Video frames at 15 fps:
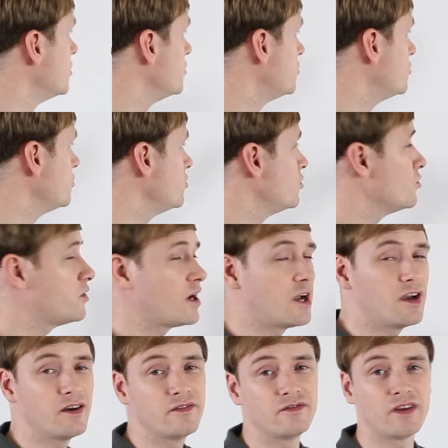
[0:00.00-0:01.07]
Do you
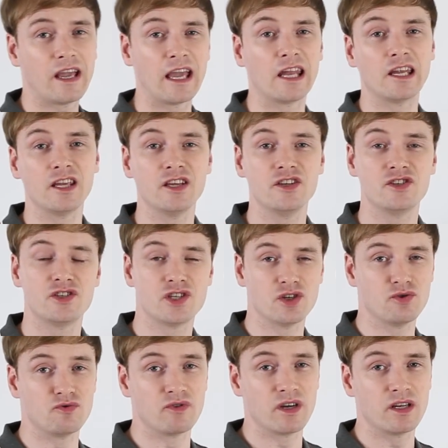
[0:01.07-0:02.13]
have any
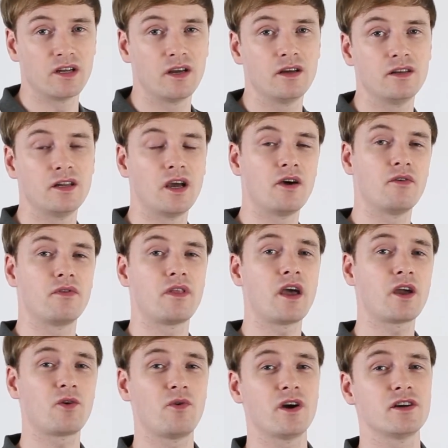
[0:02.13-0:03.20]
children? Now,
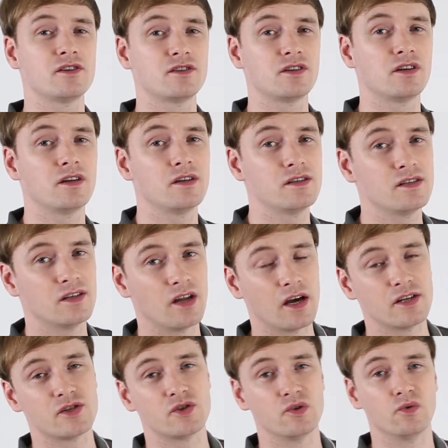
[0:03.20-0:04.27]
that question is
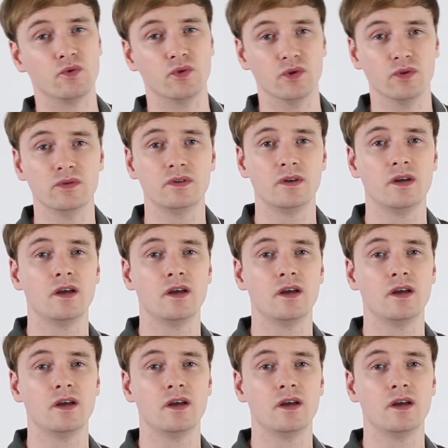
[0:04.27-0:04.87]
not so rude.